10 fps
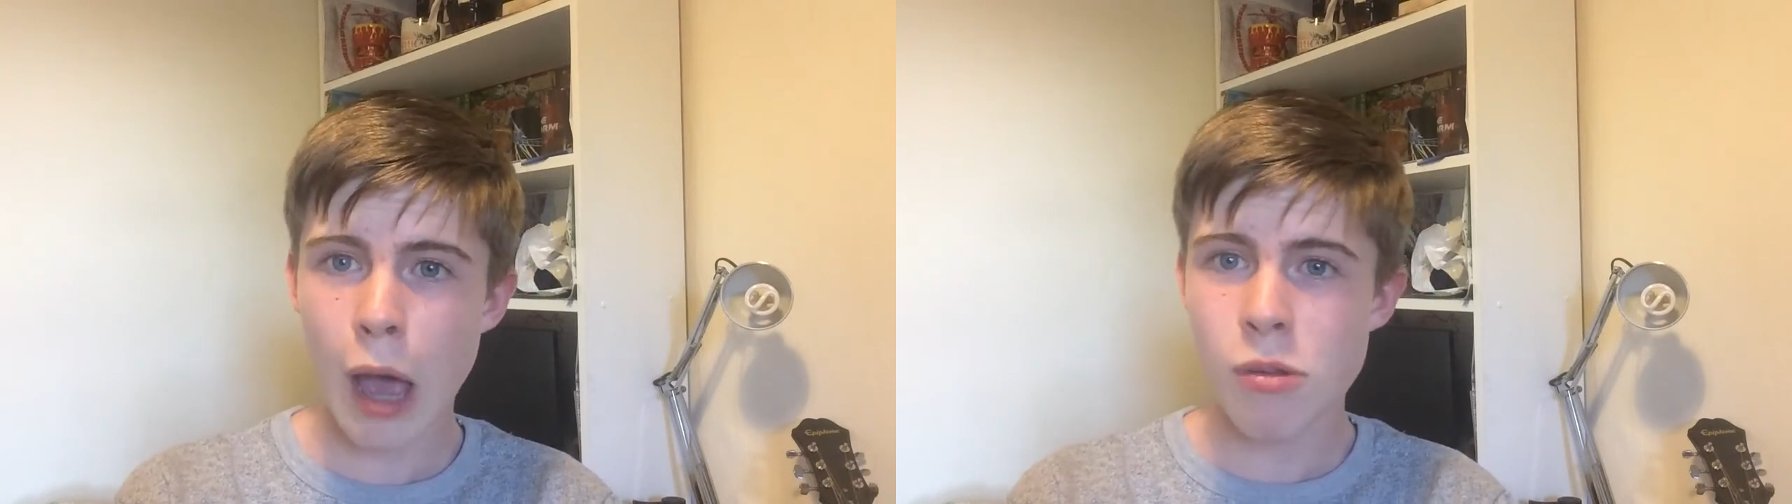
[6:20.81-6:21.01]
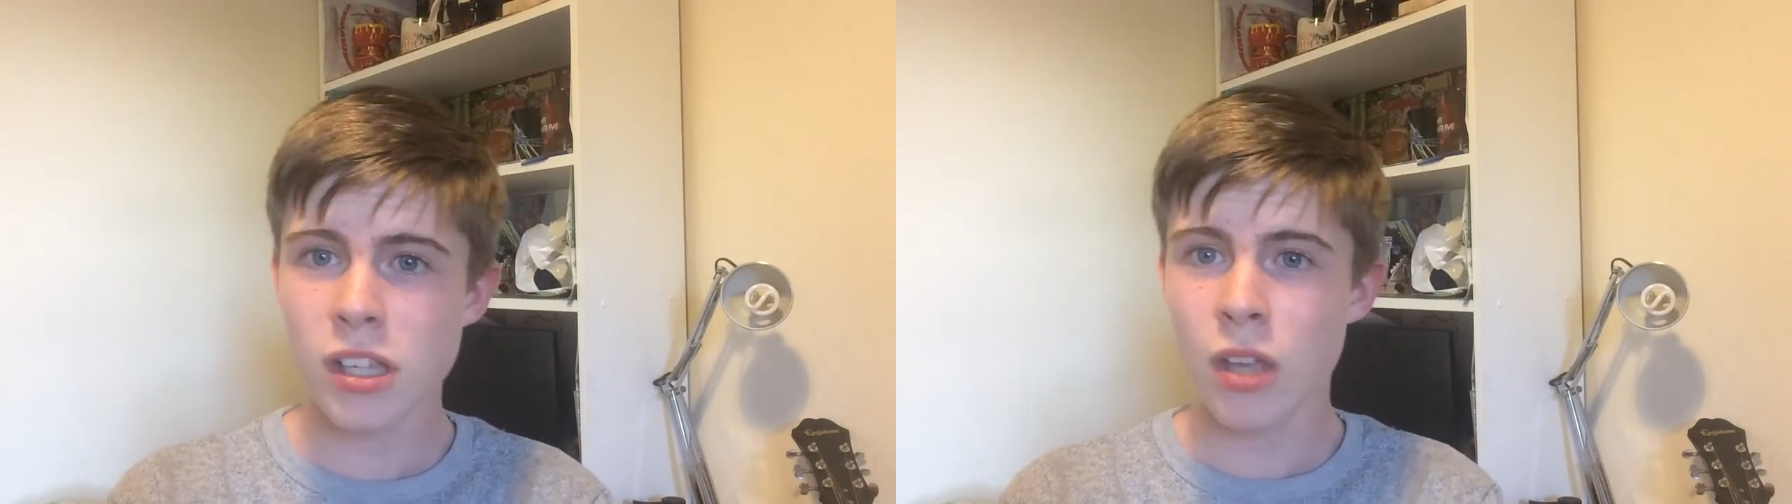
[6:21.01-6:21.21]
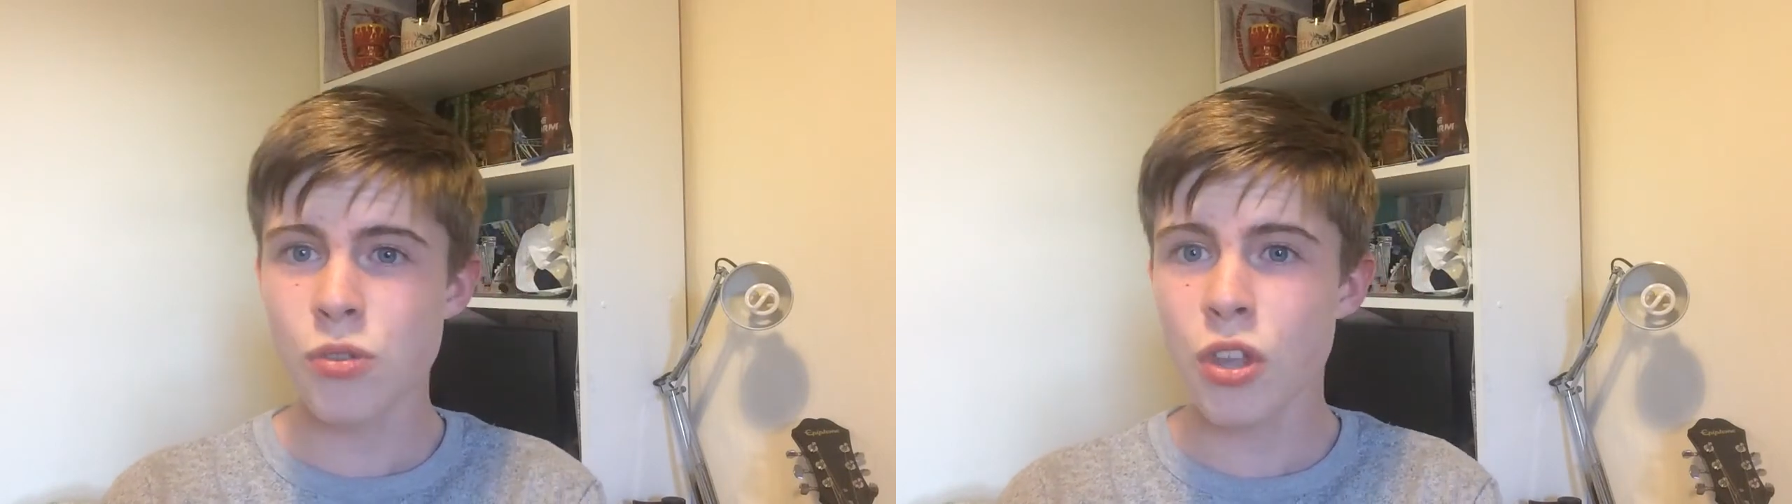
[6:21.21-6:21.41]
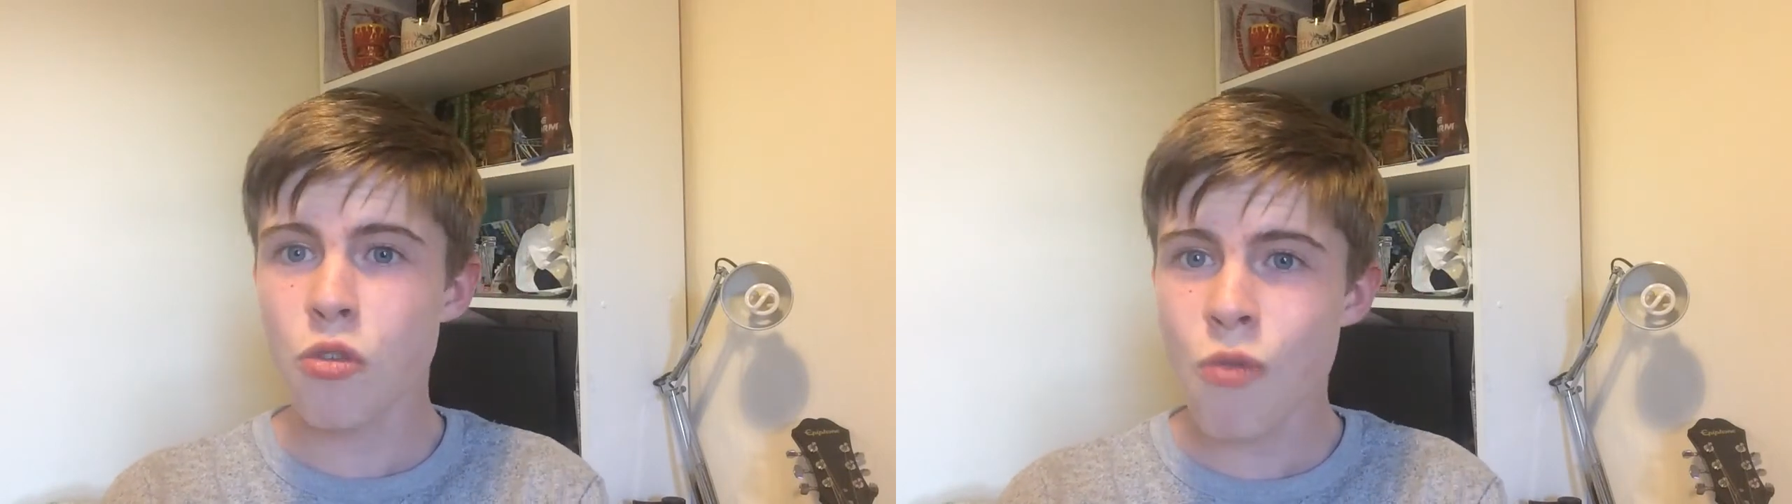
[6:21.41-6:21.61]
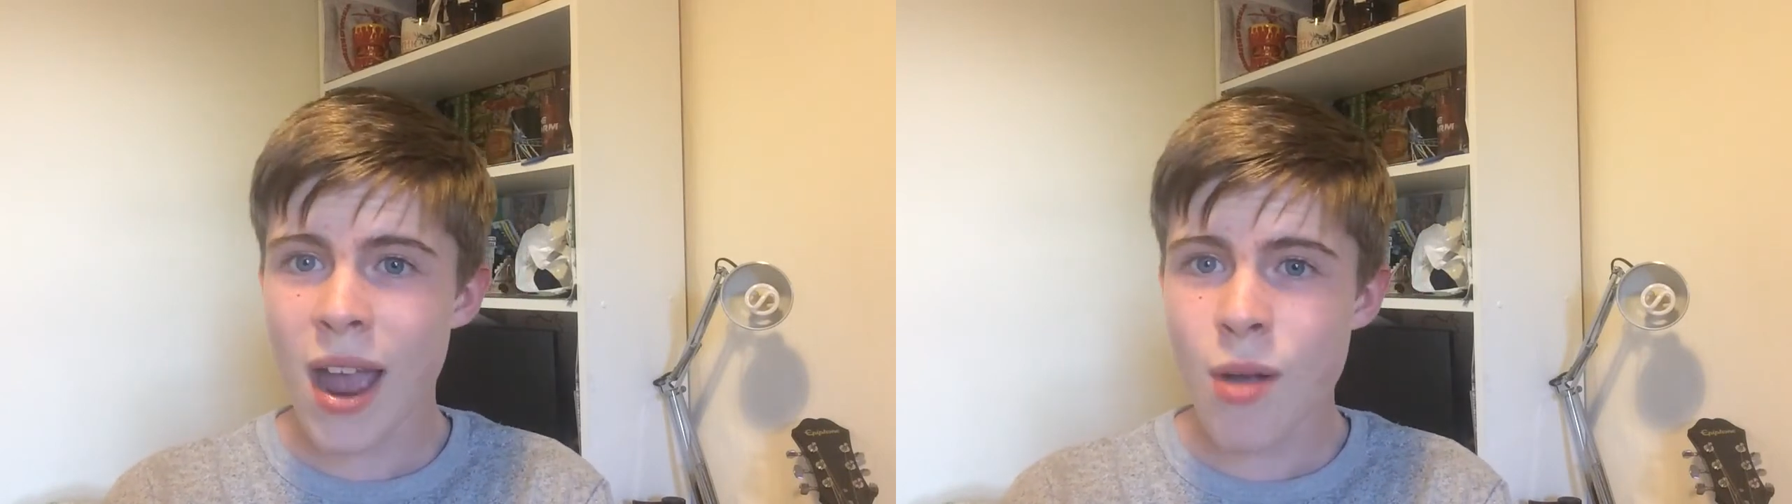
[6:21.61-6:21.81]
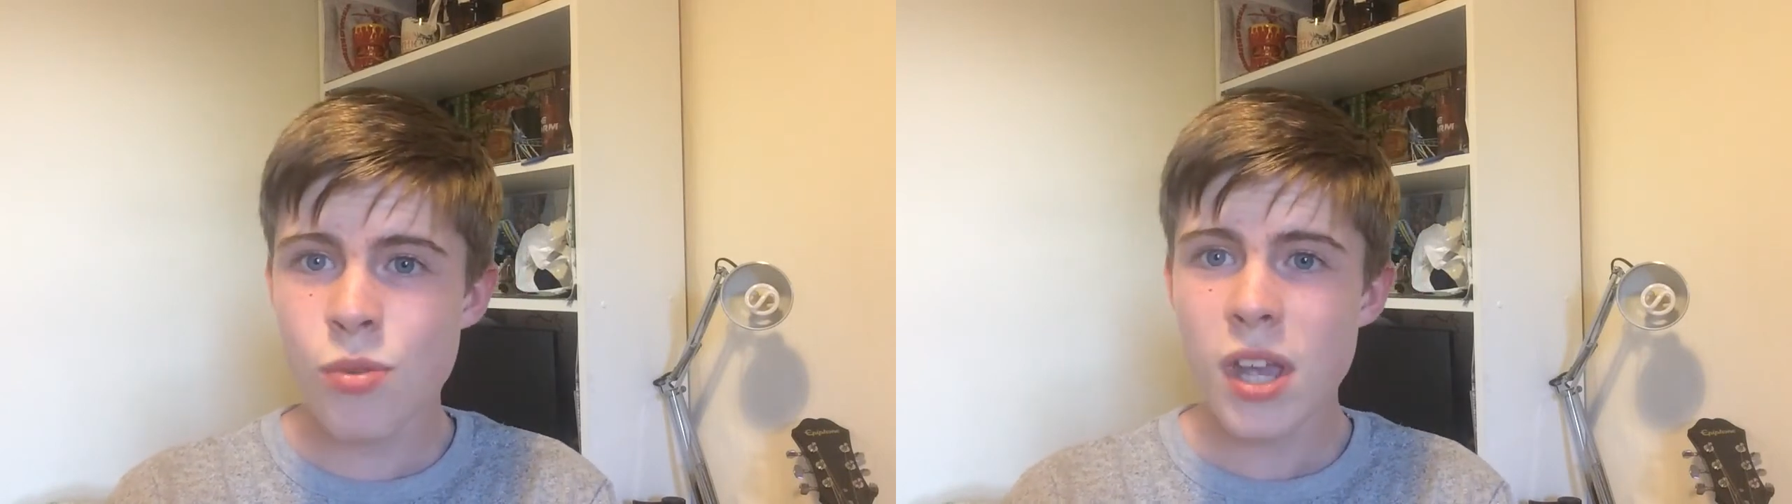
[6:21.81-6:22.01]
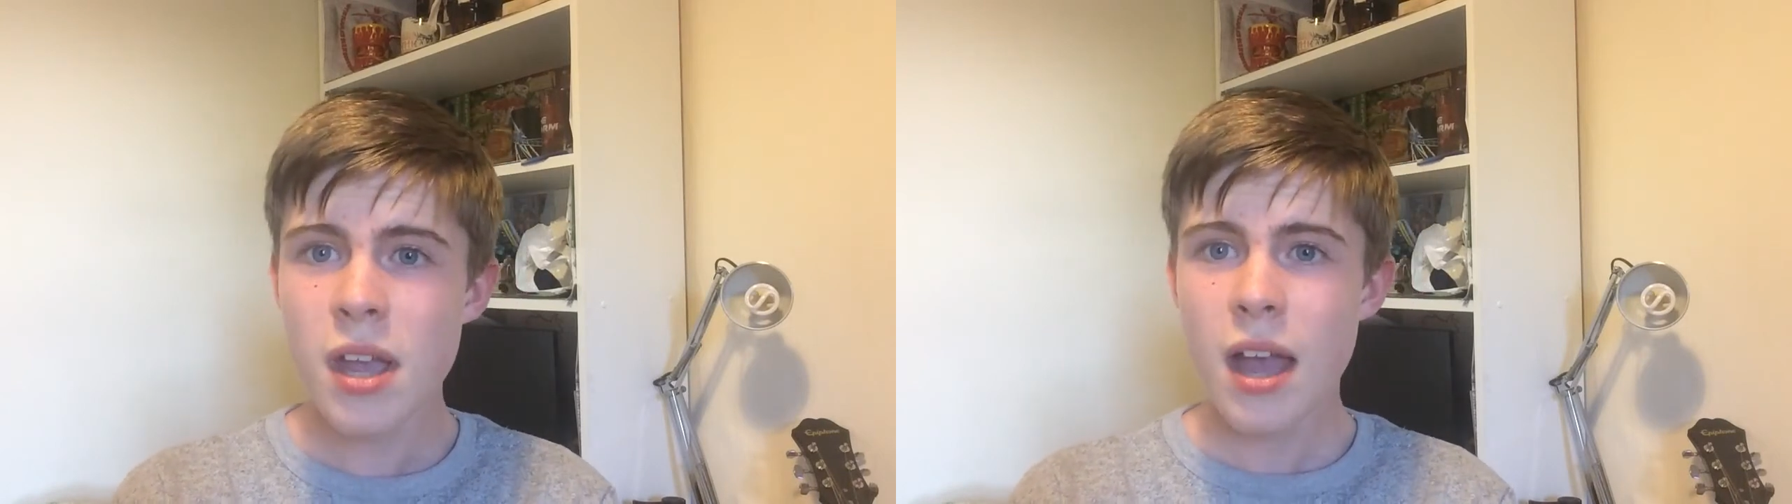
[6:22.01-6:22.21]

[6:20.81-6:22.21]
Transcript: how it's low to the ground.